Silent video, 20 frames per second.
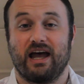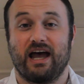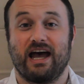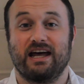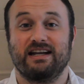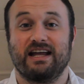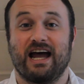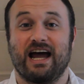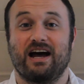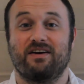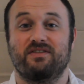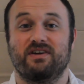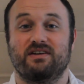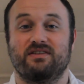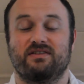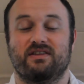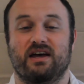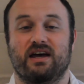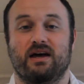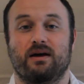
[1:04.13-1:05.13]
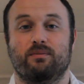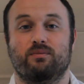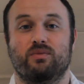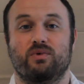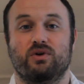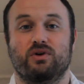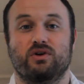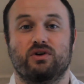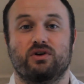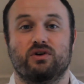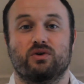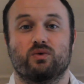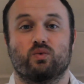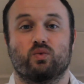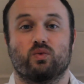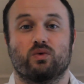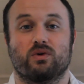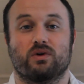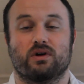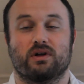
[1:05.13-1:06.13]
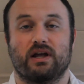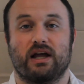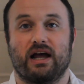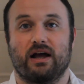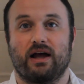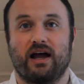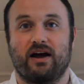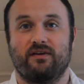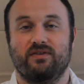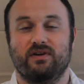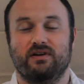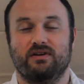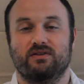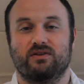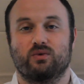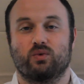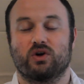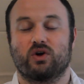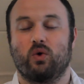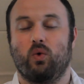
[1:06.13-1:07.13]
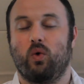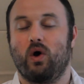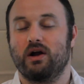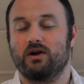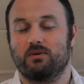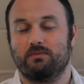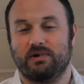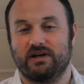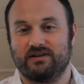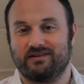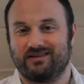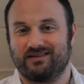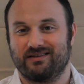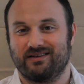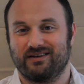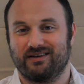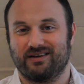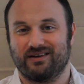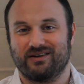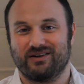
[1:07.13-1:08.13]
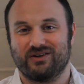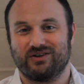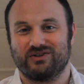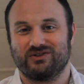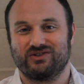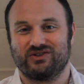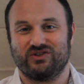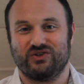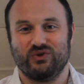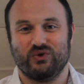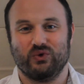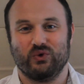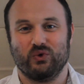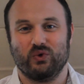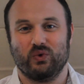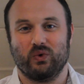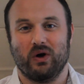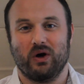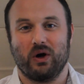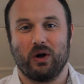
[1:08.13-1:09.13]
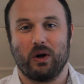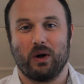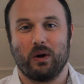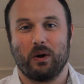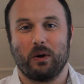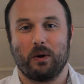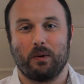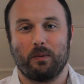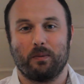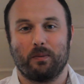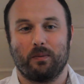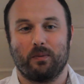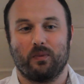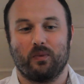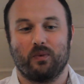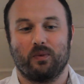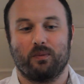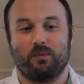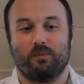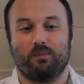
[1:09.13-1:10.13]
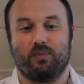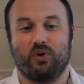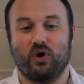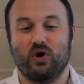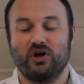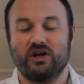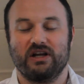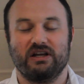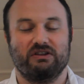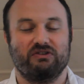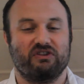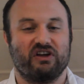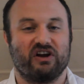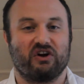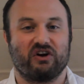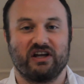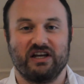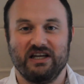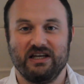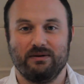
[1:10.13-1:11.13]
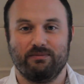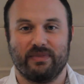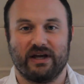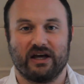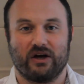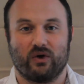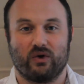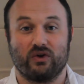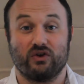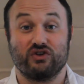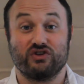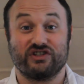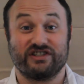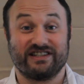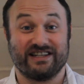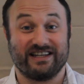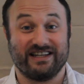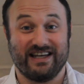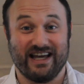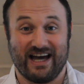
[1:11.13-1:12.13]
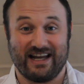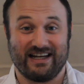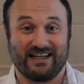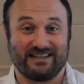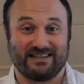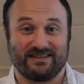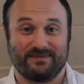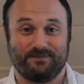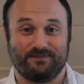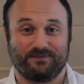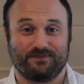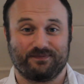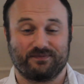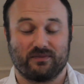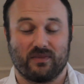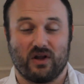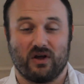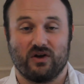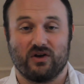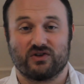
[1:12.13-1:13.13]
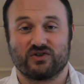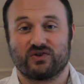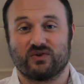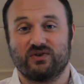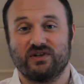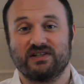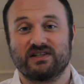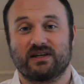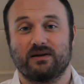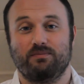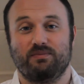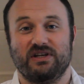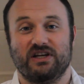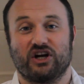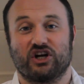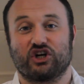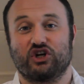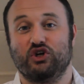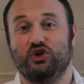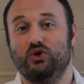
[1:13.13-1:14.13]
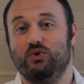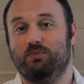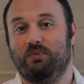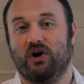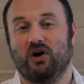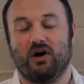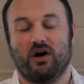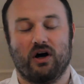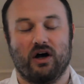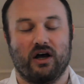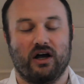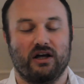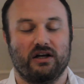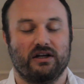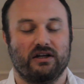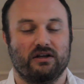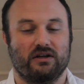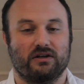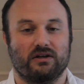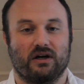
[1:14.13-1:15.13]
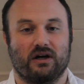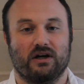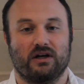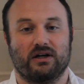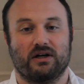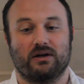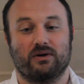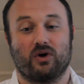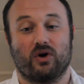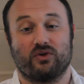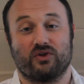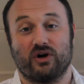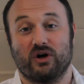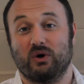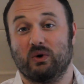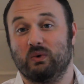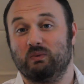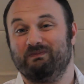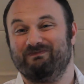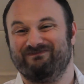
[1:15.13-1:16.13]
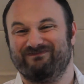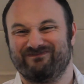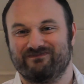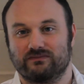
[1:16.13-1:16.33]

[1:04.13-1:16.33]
and having the requirement to put in their email to get it. So this could be a coupon, although